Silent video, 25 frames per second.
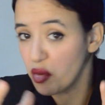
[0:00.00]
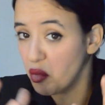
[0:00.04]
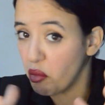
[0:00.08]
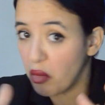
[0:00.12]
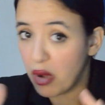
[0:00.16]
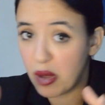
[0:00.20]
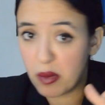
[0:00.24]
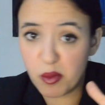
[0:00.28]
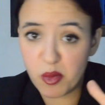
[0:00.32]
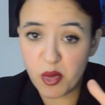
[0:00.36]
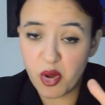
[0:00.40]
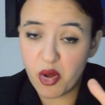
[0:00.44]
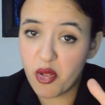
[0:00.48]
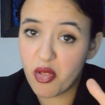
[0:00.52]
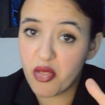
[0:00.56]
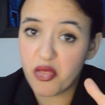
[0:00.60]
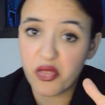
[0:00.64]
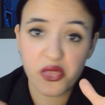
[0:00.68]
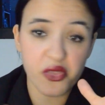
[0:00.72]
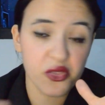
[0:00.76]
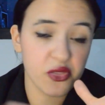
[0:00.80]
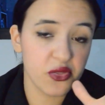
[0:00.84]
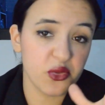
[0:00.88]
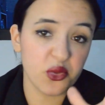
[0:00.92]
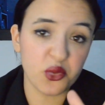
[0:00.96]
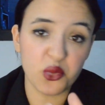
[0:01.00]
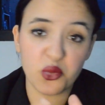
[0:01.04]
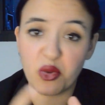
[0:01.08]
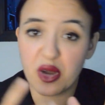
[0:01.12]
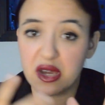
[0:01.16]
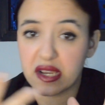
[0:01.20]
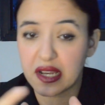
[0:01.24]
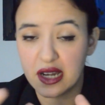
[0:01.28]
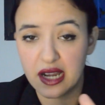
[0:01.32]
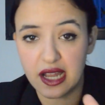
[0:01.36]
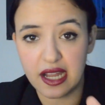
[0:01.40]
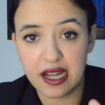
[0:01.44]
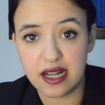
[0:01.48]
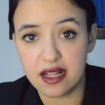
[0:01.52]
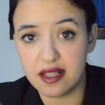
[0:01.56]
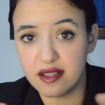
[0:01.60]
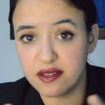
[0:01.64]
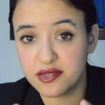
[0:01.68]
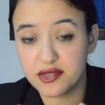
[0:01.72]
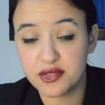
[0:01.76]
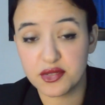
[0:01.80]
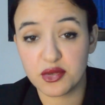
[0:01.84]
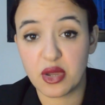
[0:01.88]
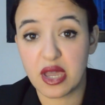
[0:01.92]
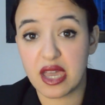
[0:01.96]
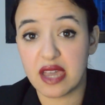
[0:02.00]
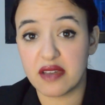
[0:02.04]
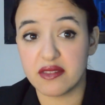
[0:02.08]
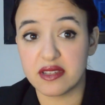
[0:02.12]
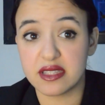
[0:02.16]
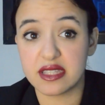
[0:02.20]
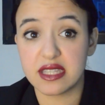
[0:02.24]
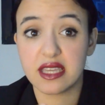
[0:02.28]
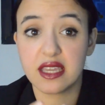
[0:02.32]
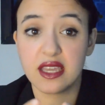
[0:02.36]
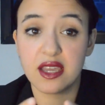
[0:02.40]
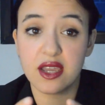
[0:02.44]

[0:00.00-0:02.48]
1 month to 1.5 to have it,